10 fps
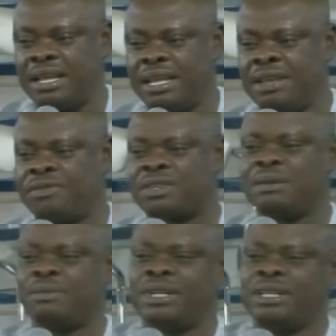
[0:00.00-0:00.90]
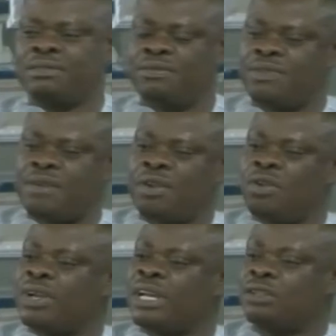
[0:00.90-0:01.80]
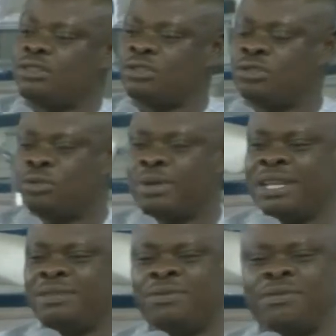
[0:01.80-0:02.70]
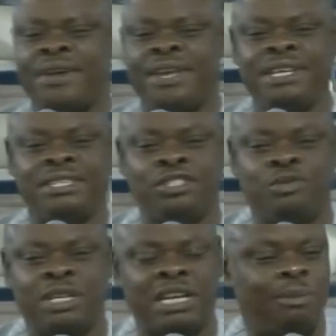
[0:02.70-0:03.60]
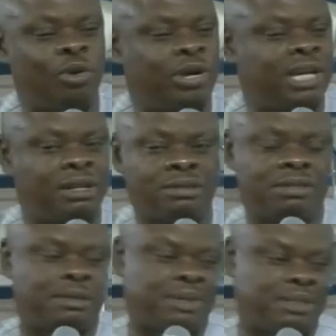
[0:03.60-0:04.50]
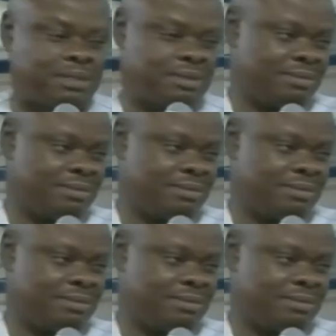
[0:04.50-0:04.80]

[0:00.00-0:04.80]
if somebody is very loyal to you, it's very easy to become loyal to the person.